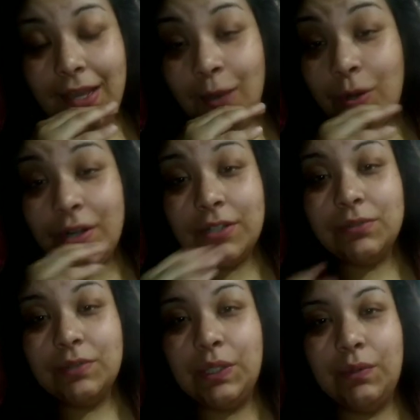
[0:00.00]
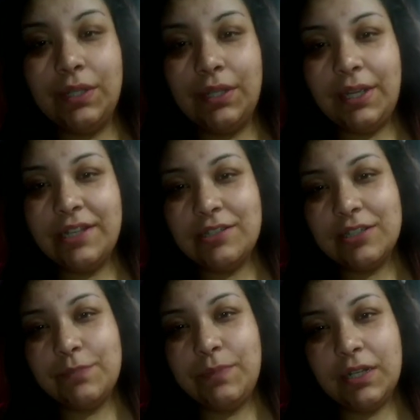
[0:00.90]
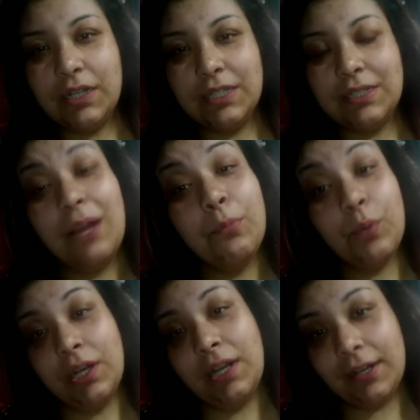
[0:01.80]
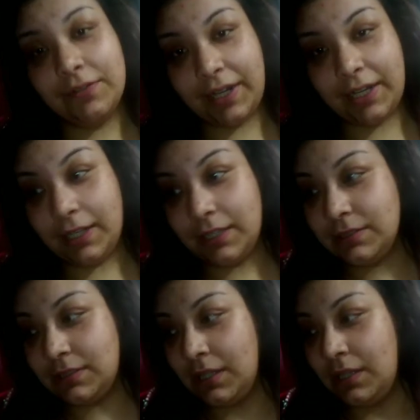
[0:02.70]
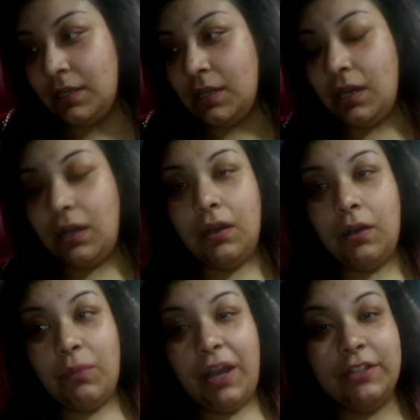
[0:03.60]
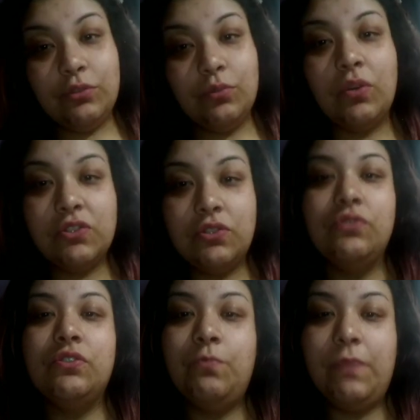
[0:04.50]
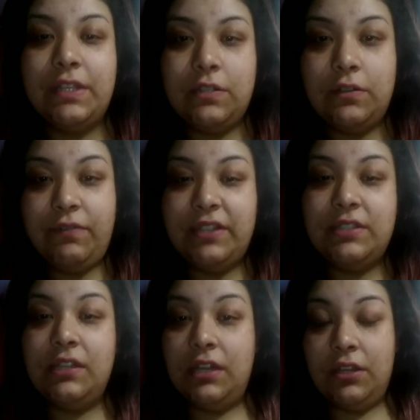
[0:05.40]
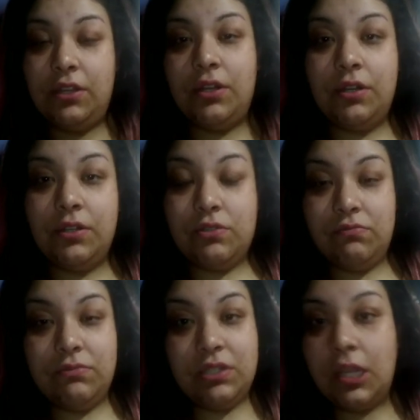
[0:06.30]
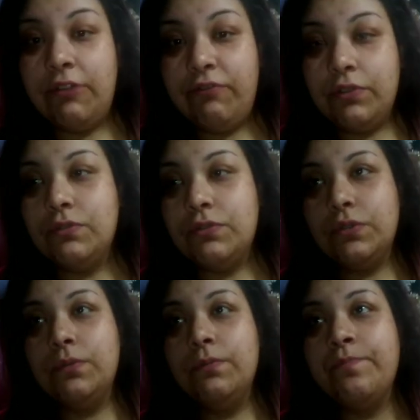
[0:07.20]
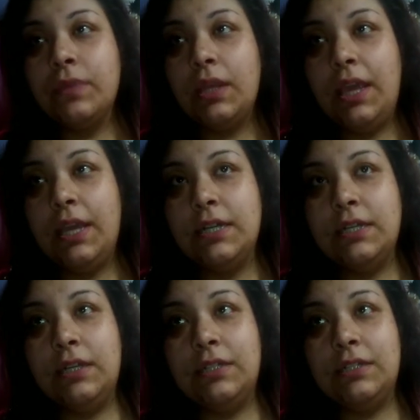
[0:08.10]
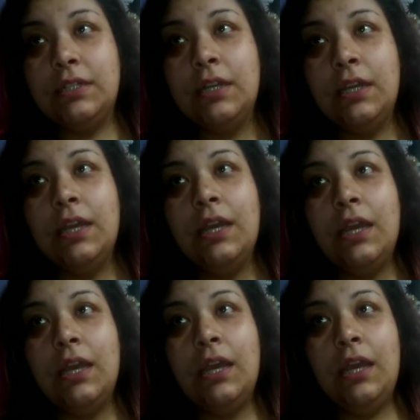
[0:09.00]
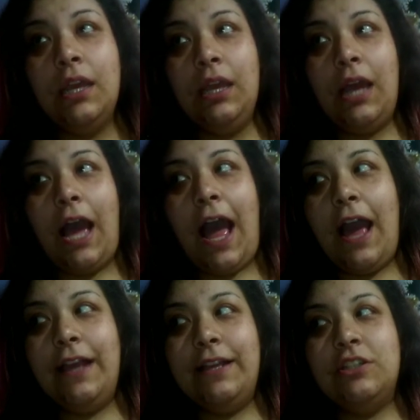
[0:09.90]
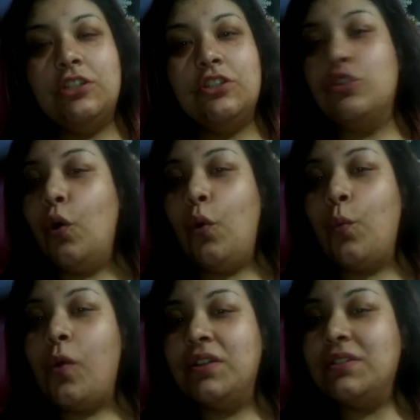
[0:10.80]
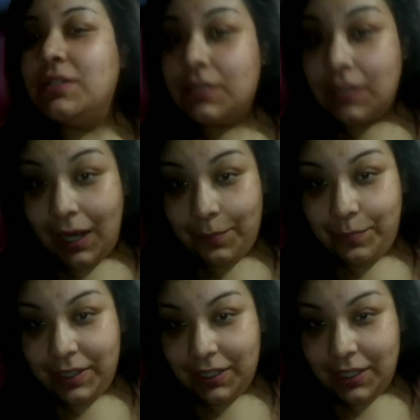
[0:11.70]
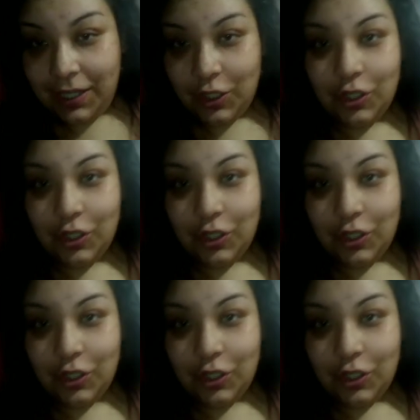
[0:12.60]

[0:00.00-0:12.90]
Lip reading: wanted to do a Q&A just because I'm running out of ideas. I do watch YouTube myself. I see other stuff in YouTube, and I just don't want to copy